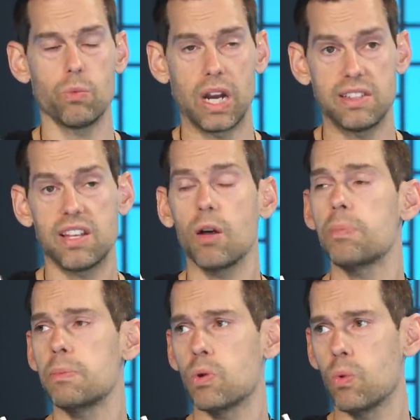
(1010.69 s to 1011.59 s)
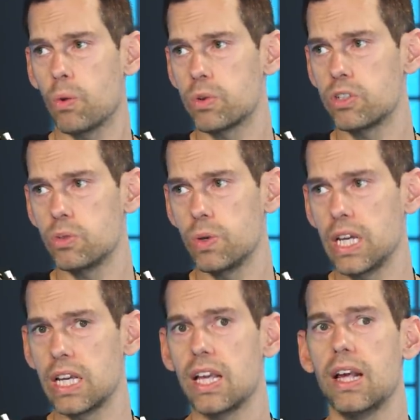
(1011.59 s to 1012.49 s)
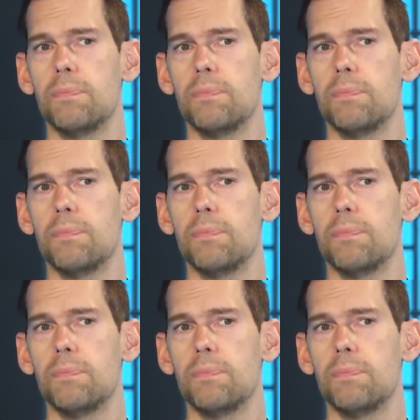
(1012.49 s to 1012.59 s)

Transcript: When I tell people what we're doing,